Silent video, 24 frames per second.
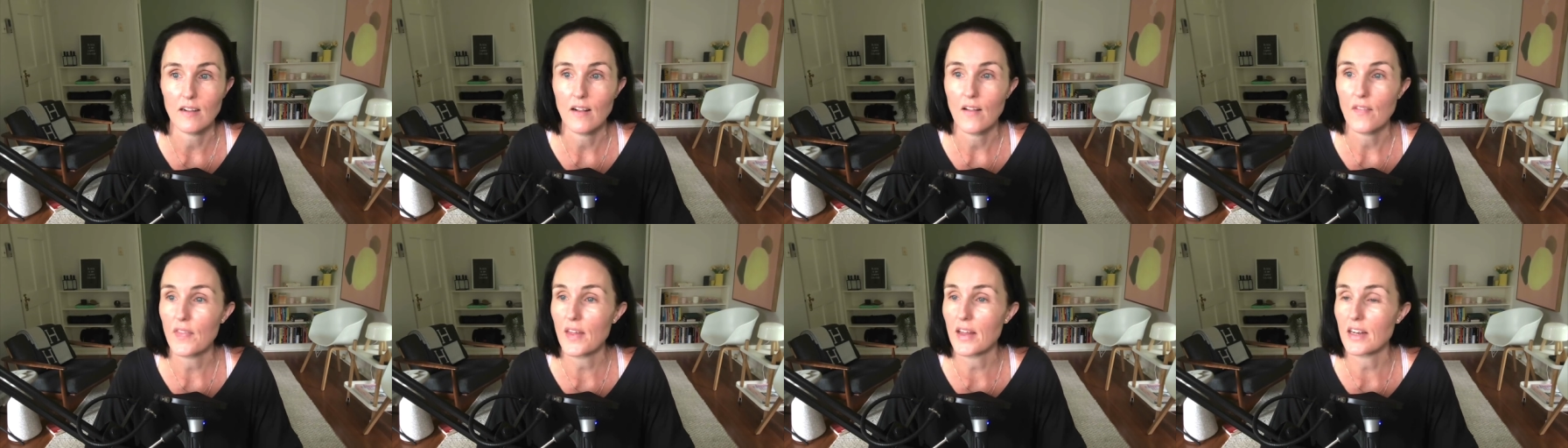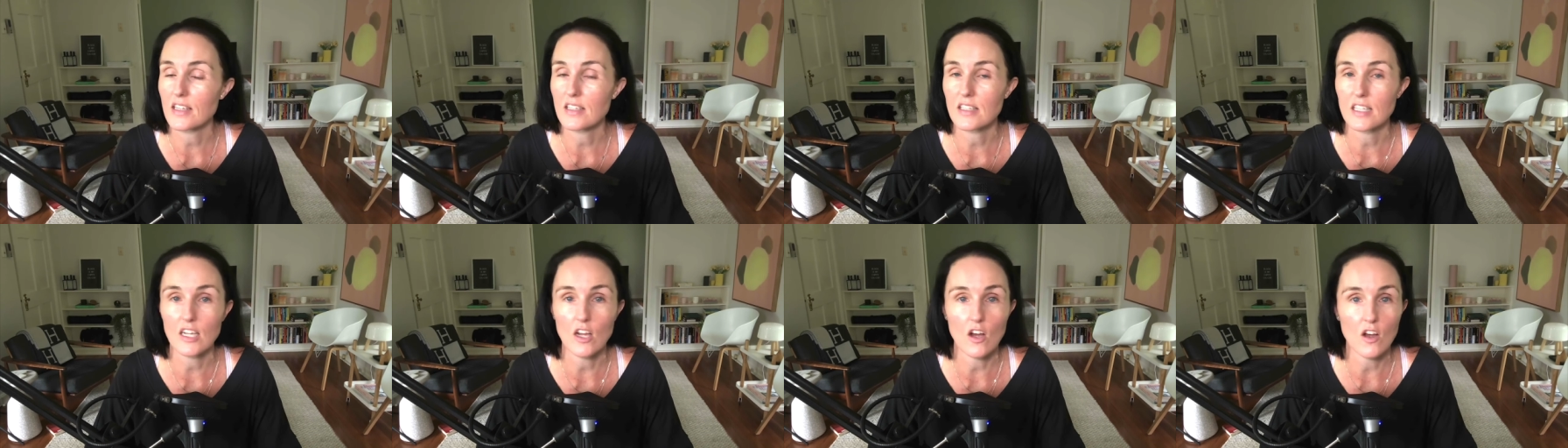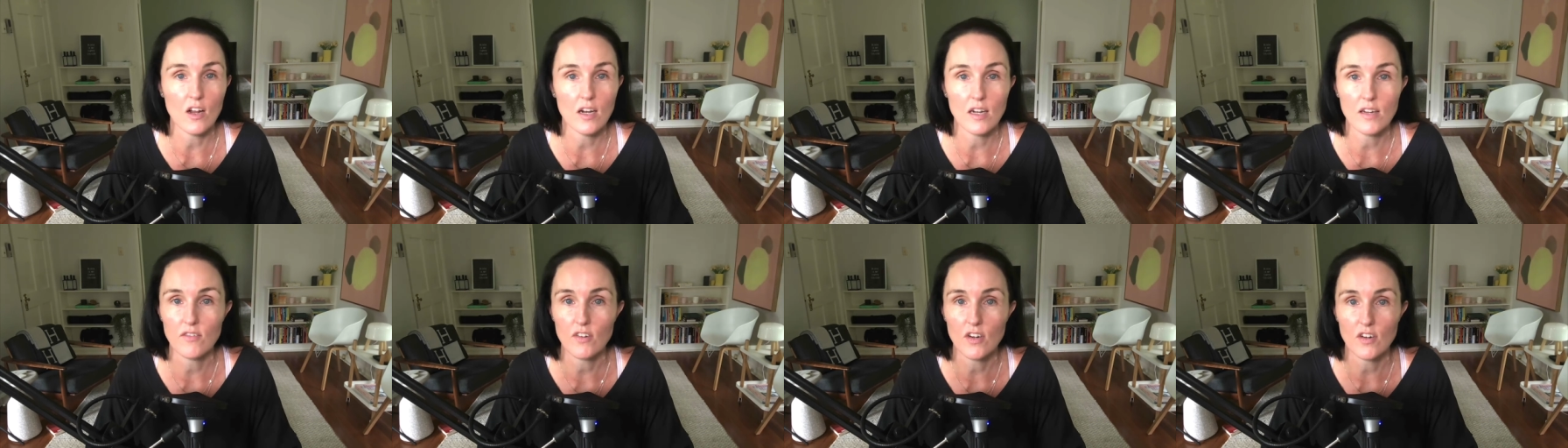That is the
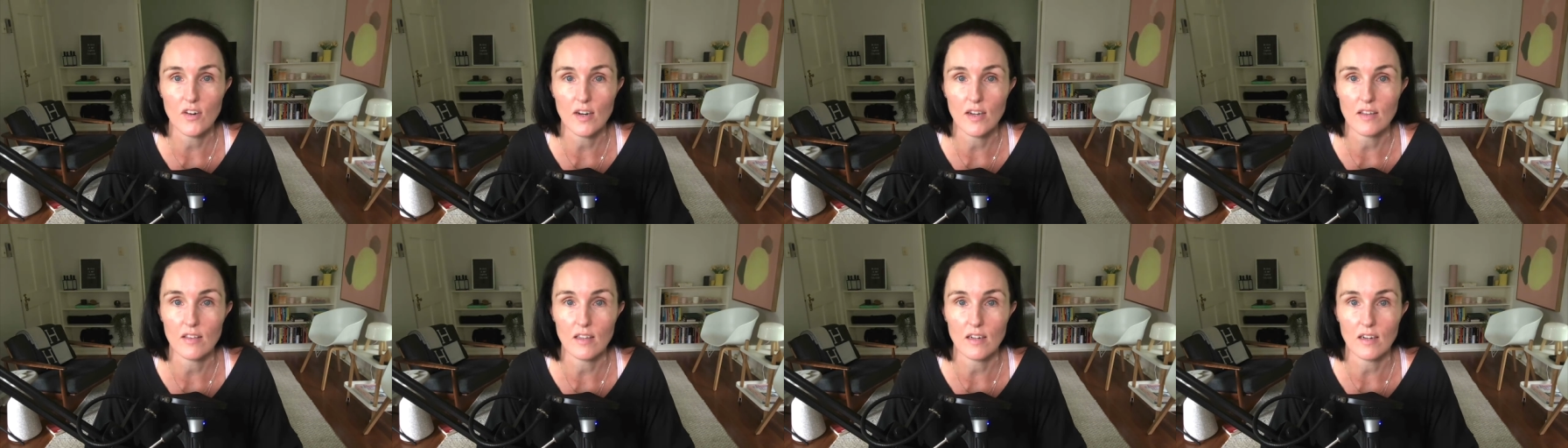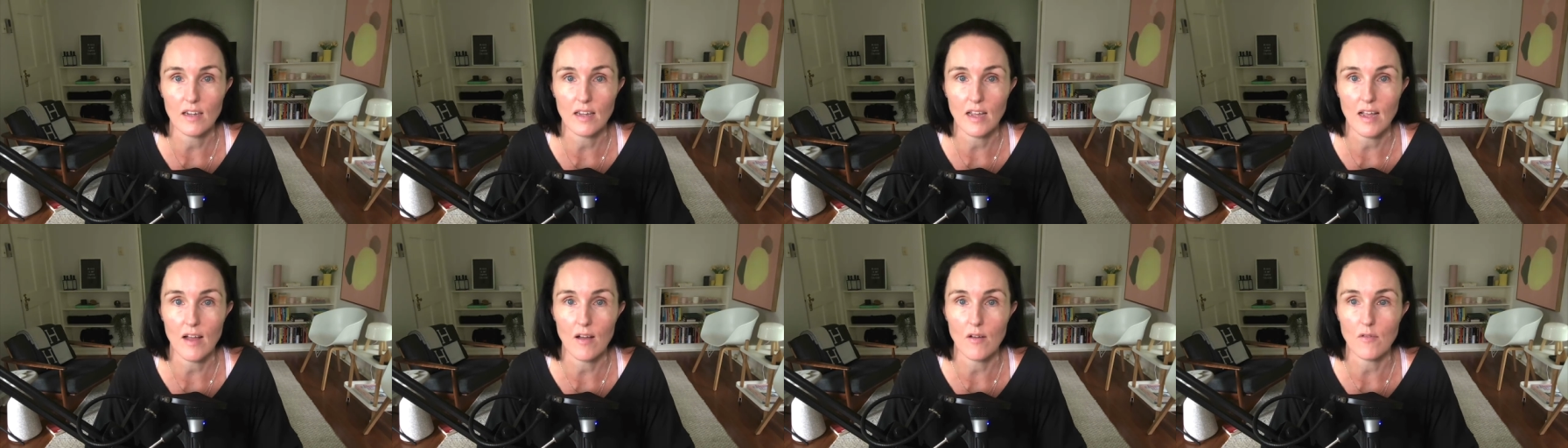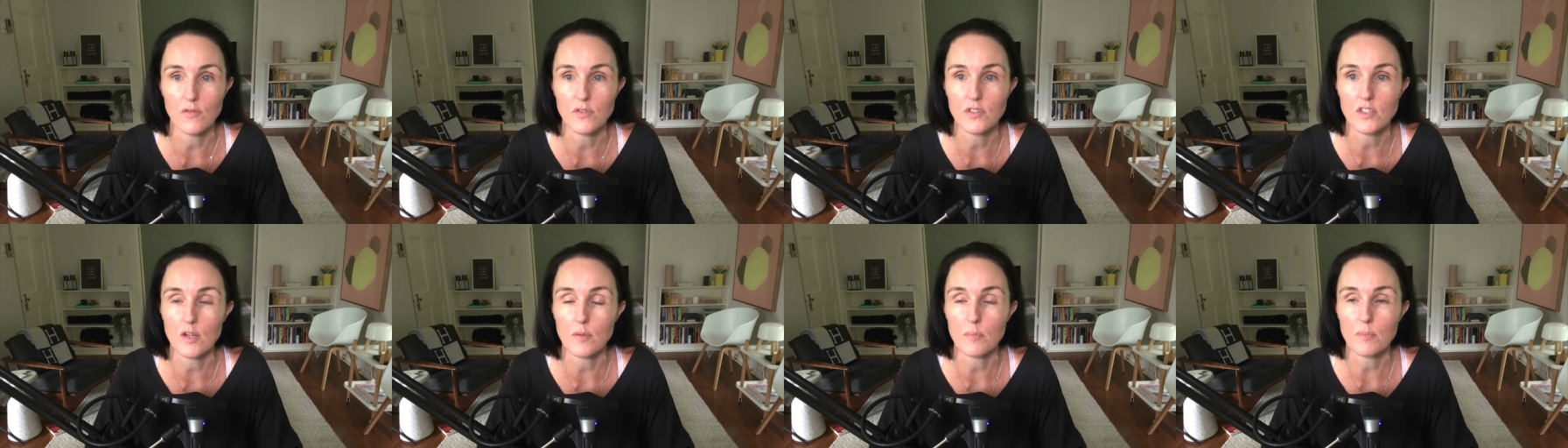only regret that I have.
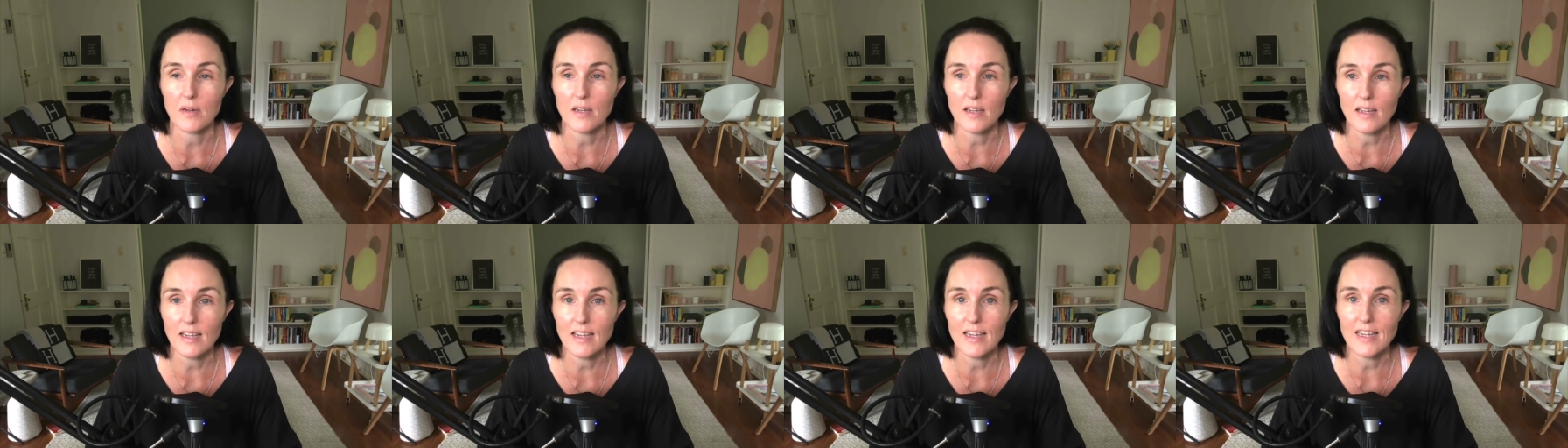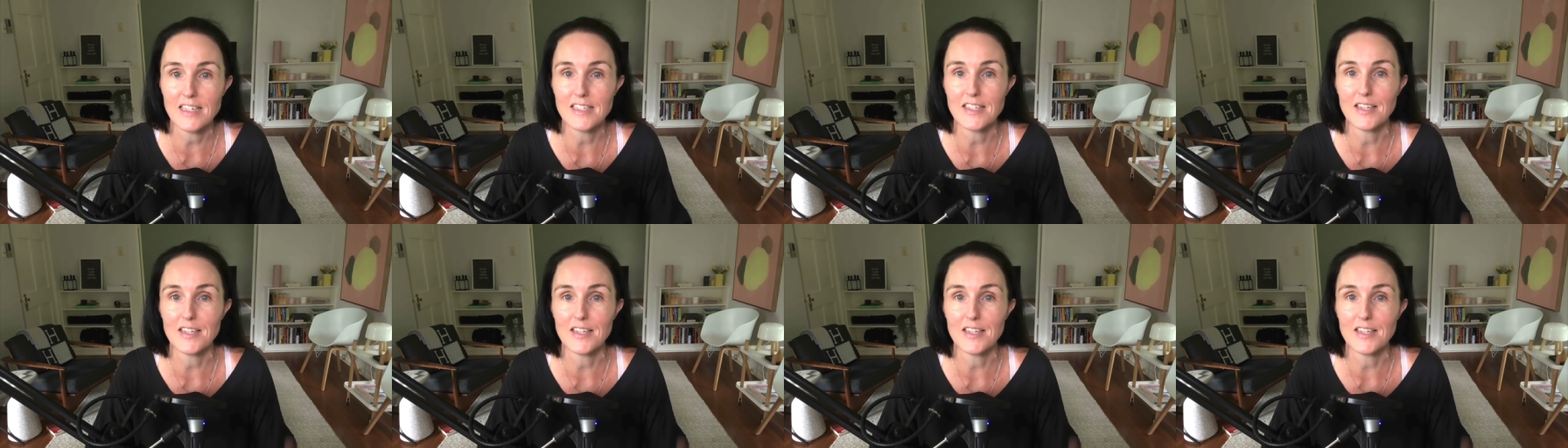So please